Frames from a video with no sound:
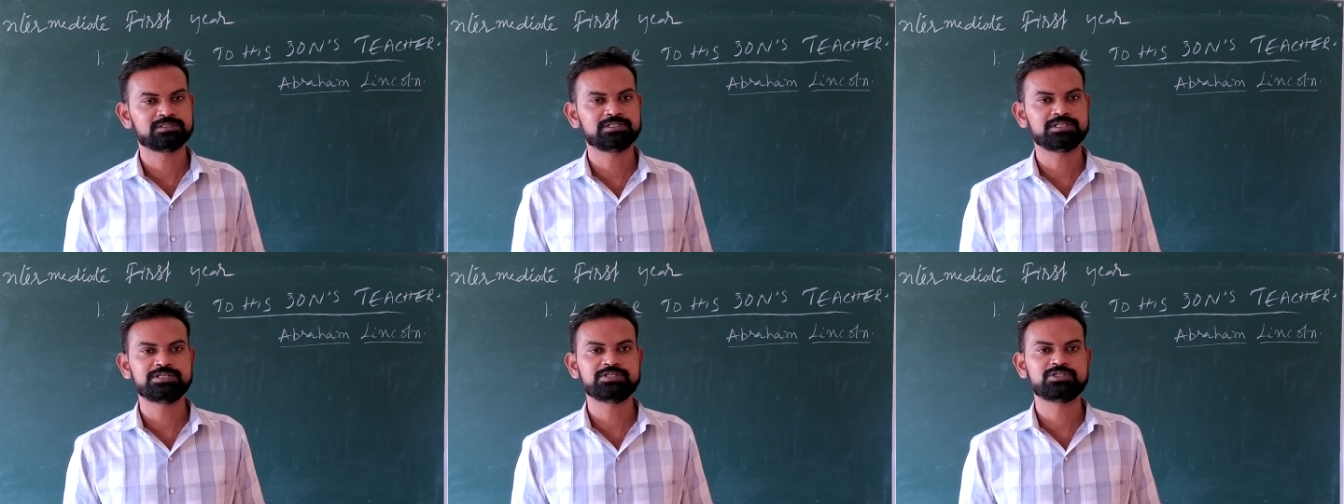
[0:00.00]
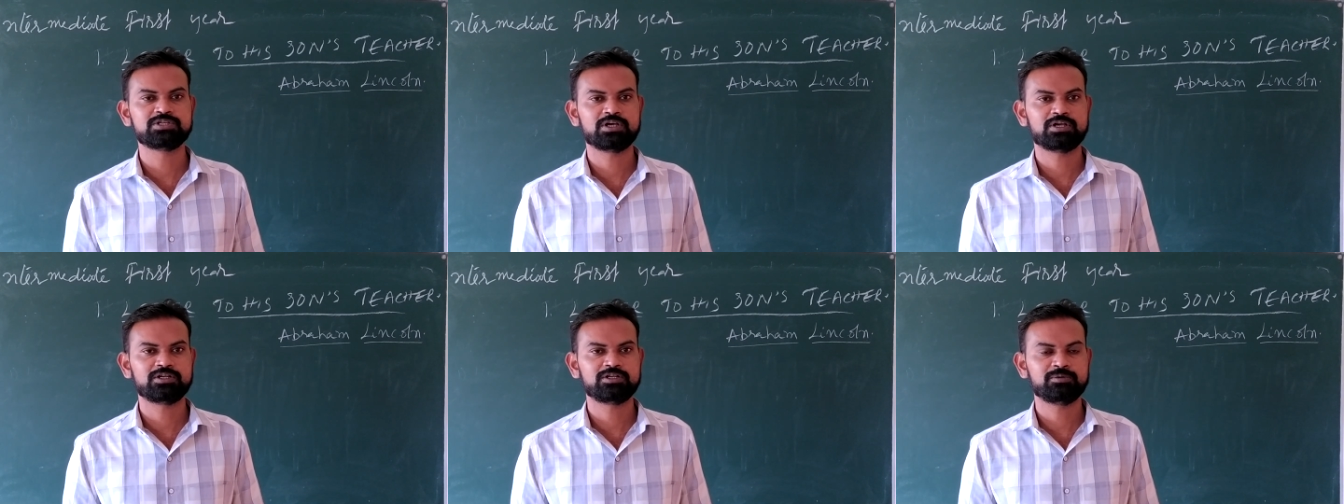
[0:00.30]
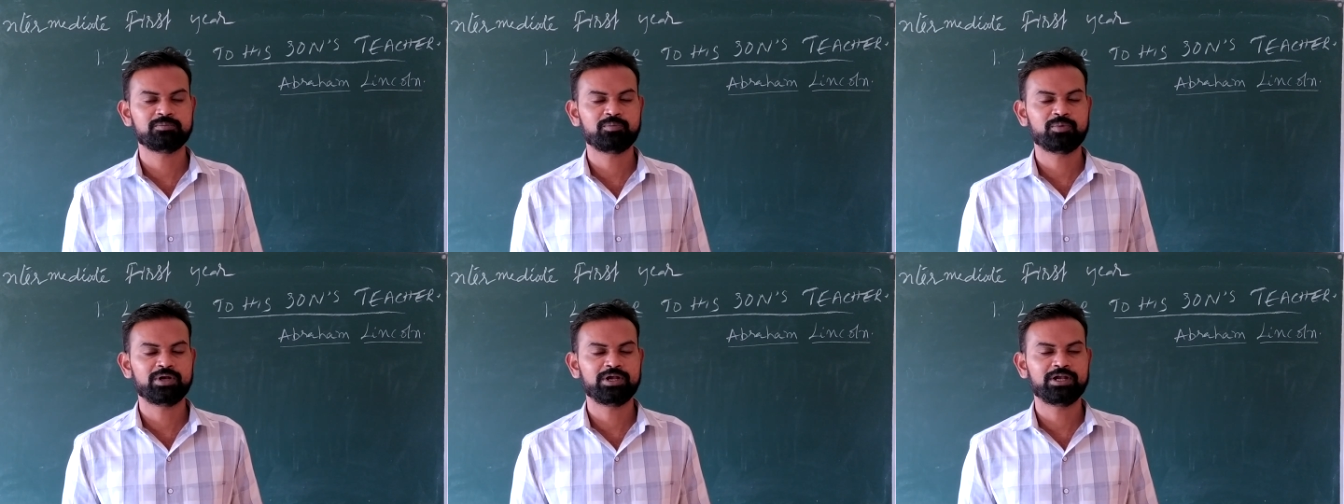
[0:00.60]
These are
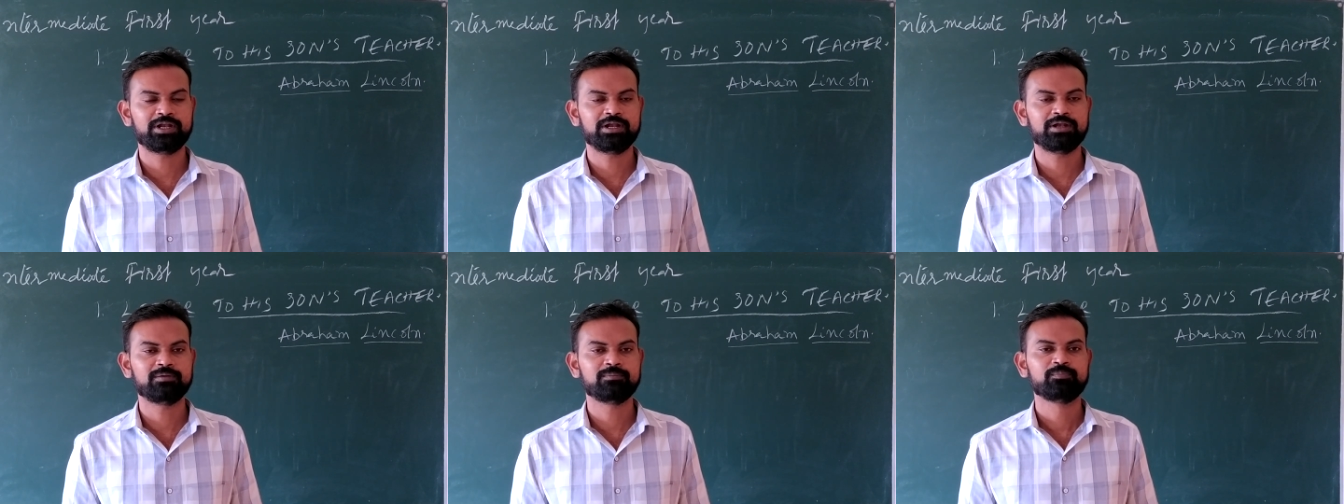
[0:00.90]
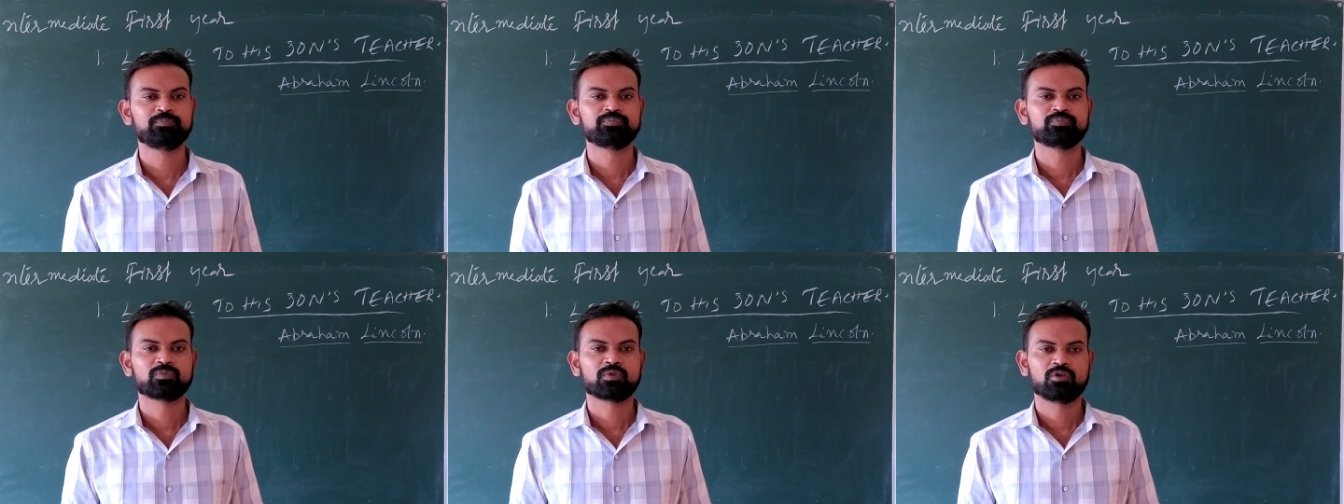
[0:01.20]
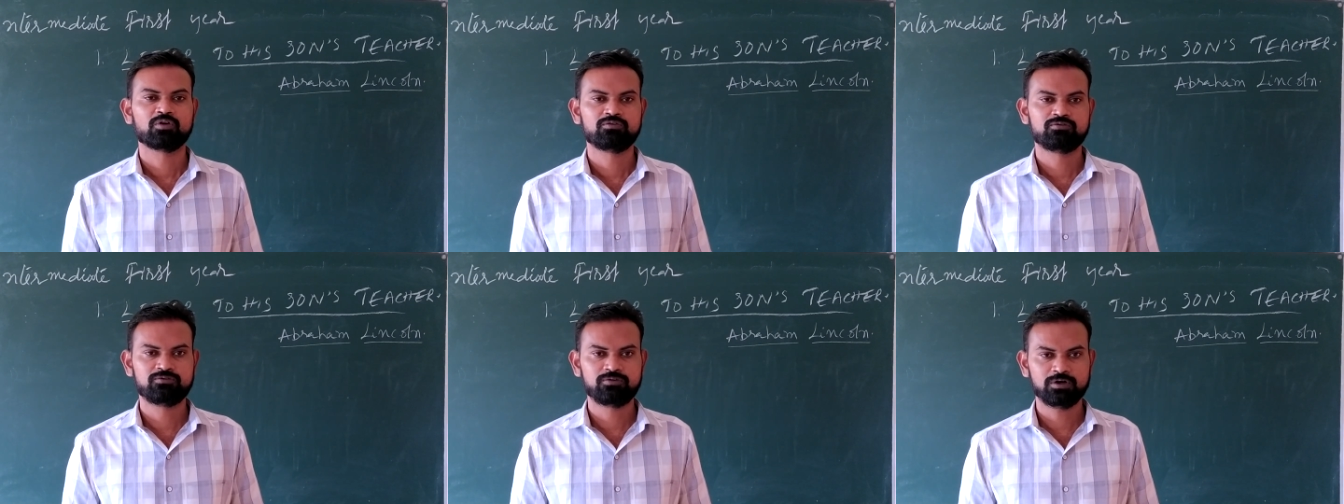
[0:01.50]

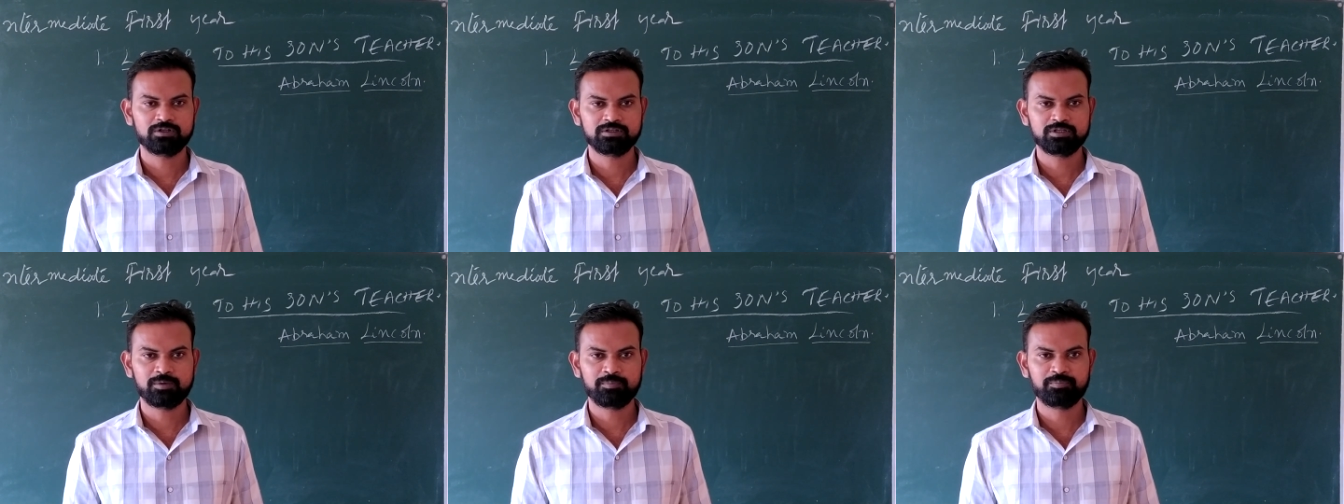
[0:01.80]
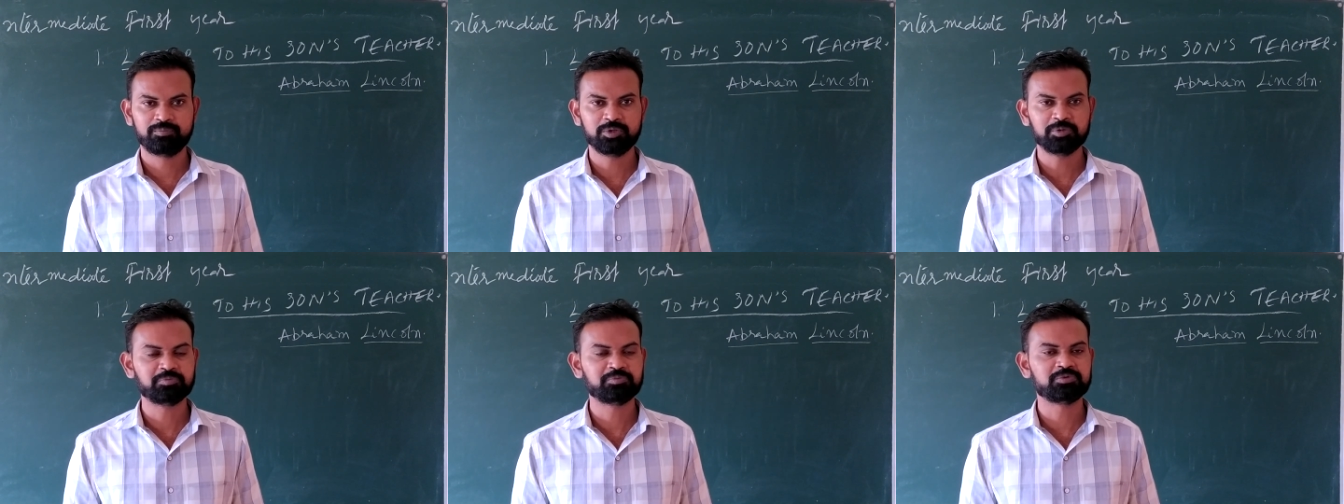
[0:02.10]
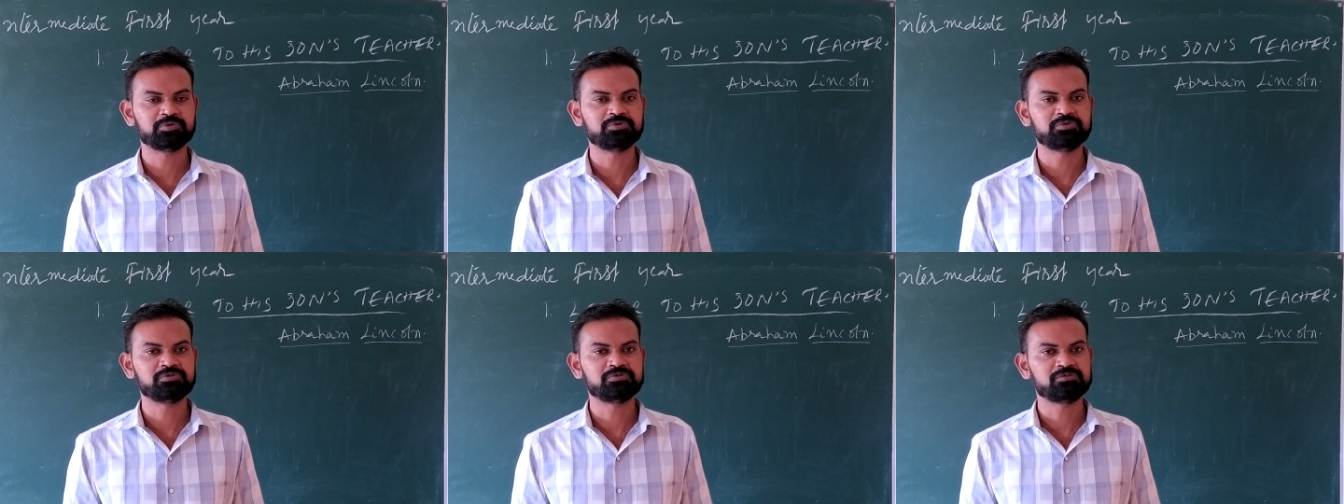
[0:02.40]
dependent for the
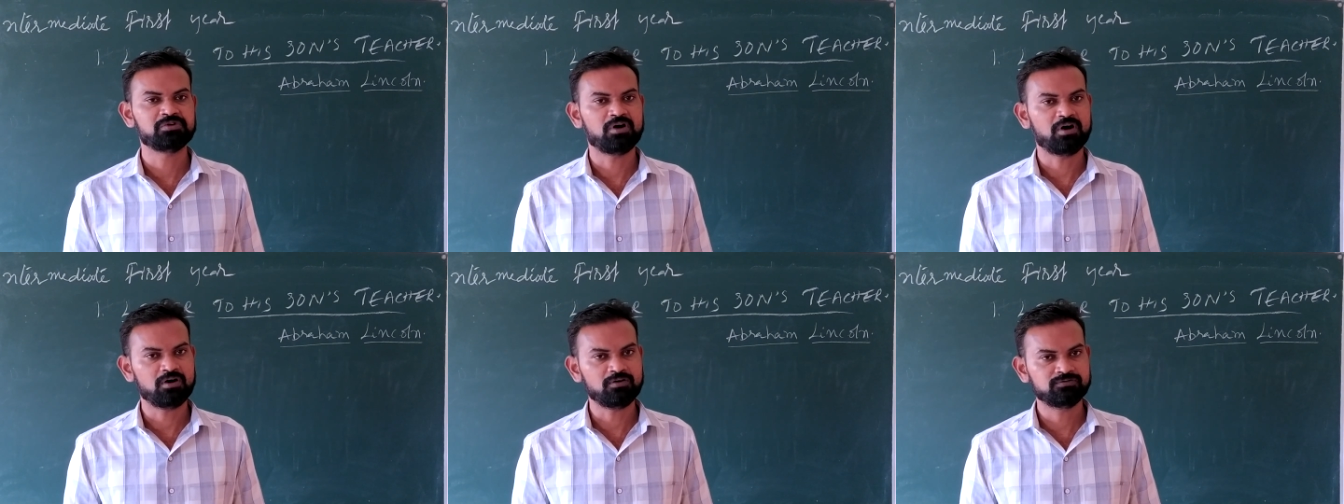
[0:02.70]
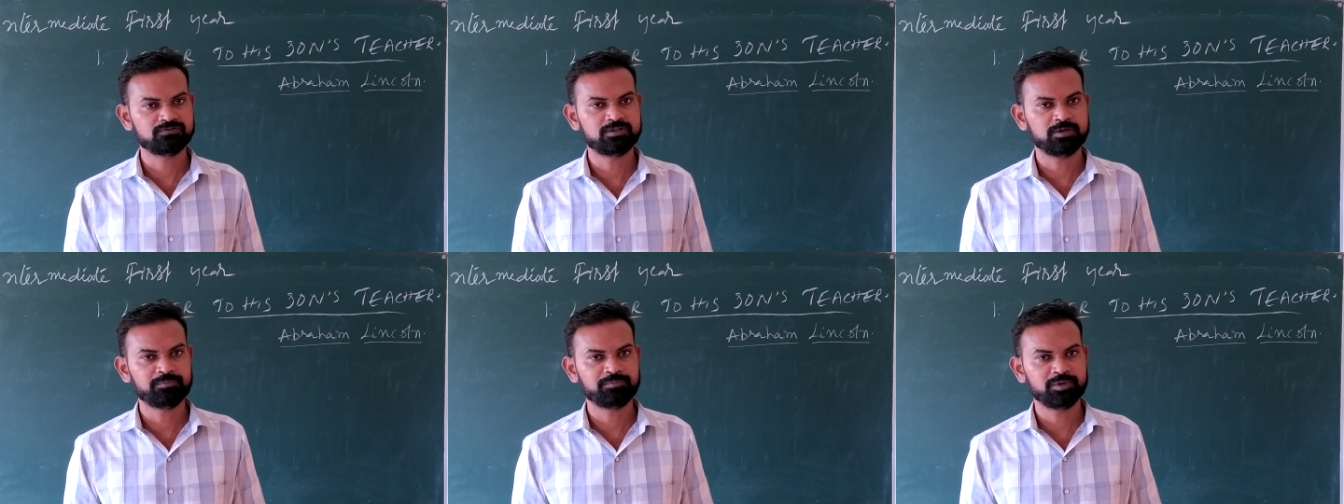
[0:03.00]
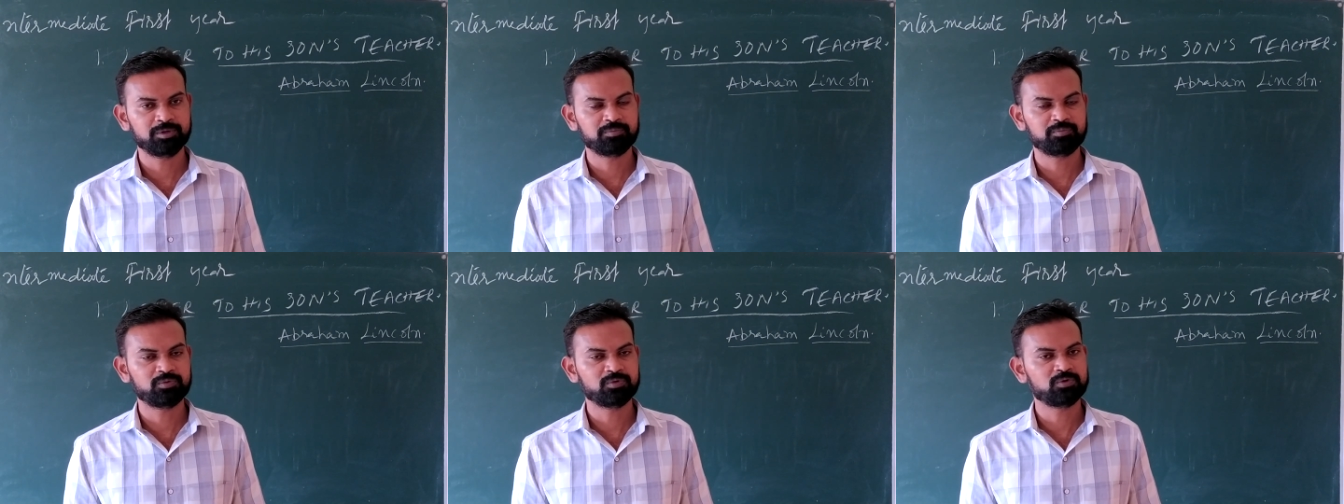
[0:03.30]
people, of the
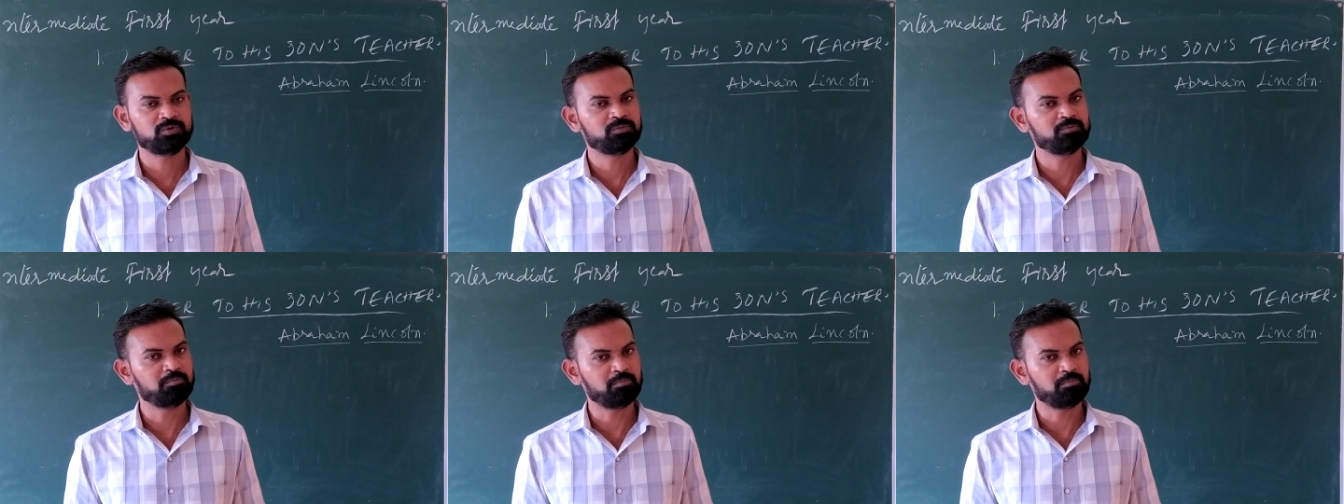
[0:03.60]
people,